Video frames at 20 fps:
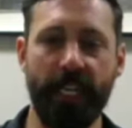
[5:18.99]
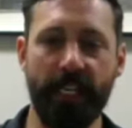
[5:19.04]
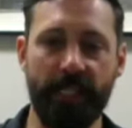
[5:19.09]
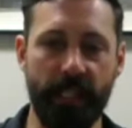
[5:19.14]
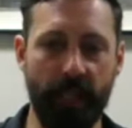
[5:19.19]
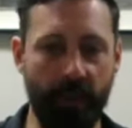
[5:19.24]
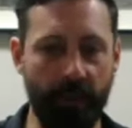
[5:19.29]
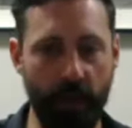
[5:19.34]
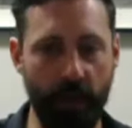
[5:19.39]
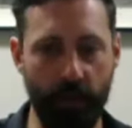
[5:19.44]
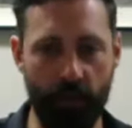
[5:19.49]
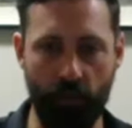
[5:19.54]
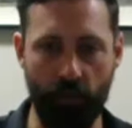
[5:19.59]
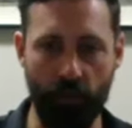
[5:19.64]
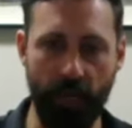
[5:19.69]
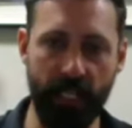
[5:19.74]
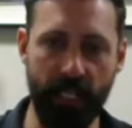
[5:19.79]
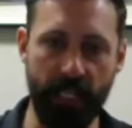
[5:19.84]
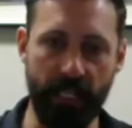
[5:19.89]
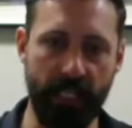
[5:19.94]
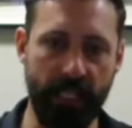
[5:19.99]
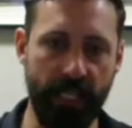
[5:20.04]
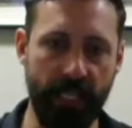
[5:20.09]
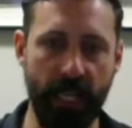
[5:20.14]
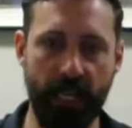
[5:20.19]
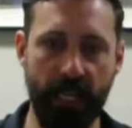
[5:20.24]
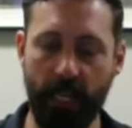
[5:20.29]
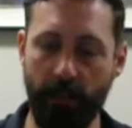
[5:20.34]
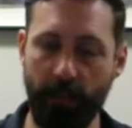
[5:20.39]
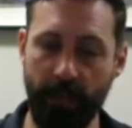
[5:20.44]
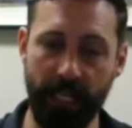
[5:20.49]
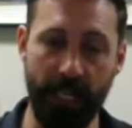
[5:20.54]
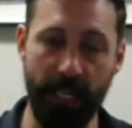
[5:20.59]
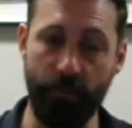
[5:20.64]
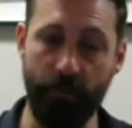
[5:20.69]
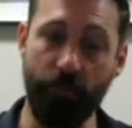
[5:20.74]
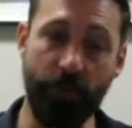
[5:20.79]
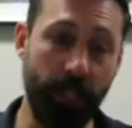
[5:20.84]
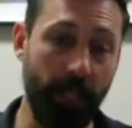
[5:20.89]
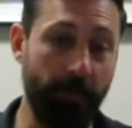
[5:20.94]
instead of those grains of sand coming down
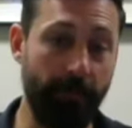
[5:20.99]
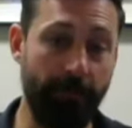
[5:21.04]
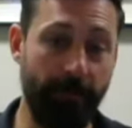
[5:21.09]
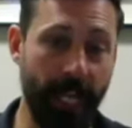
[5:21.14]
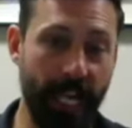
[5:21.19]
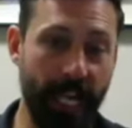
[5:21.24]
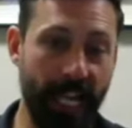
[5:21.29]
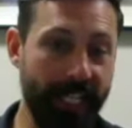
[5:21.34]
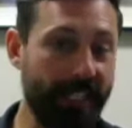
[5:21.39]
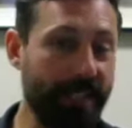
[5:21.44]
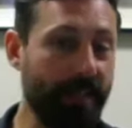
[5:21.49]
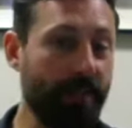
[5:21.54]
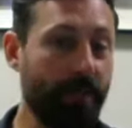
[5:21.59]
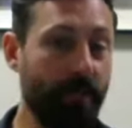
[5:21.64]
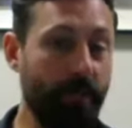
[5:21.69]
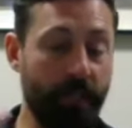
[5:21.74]
really fast,